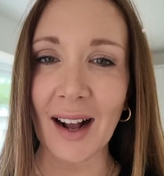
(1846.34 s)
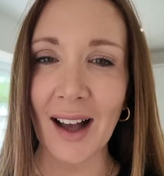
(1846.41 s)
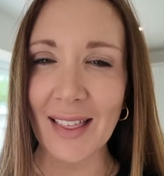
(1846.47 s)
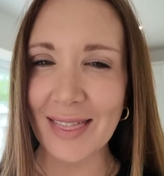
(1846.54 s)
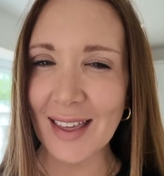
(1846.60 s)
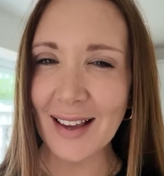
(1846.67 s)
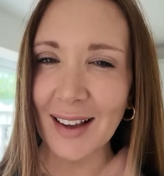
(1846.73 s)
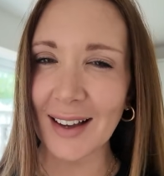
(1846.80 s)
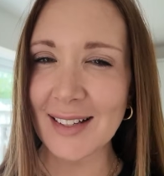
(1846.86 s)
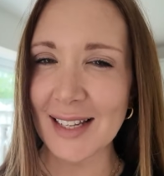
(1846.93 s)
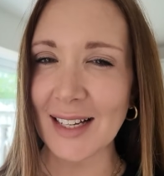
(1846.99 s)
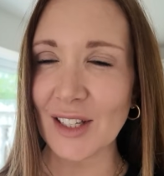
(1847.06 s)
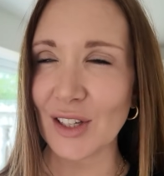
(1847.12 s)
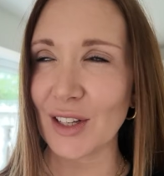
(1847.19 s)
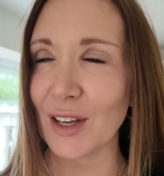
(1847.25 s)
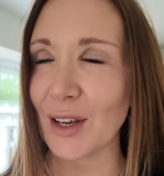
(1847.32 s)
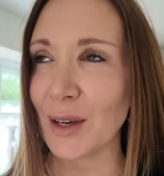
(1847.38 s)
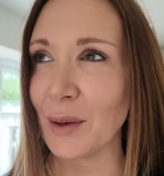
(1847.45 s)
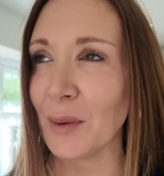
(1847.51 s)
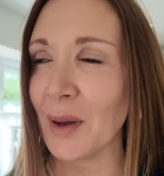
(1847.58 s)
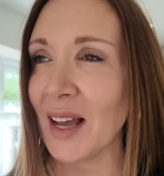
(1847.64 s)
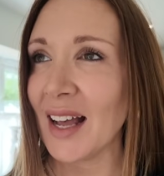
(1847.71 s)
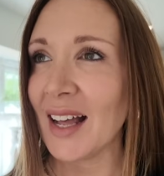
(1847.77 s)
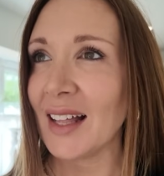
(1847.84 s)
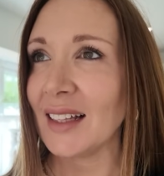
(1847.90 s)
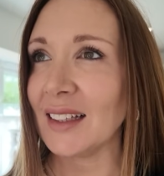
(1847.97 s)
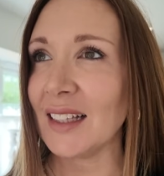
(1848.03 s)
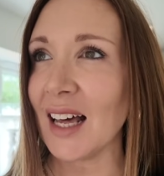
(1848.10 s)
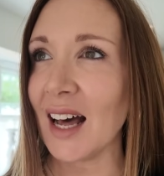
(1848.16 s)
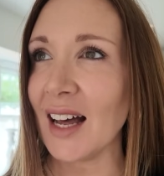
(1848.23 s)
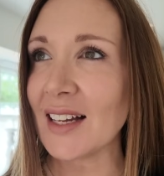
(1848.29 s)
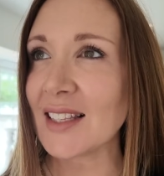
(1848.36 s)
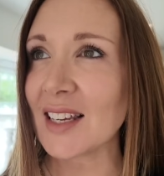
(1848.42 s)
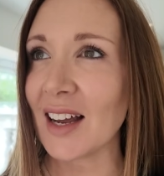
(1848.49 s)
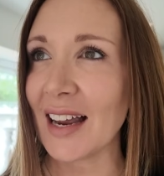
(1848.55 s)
I think I said to you that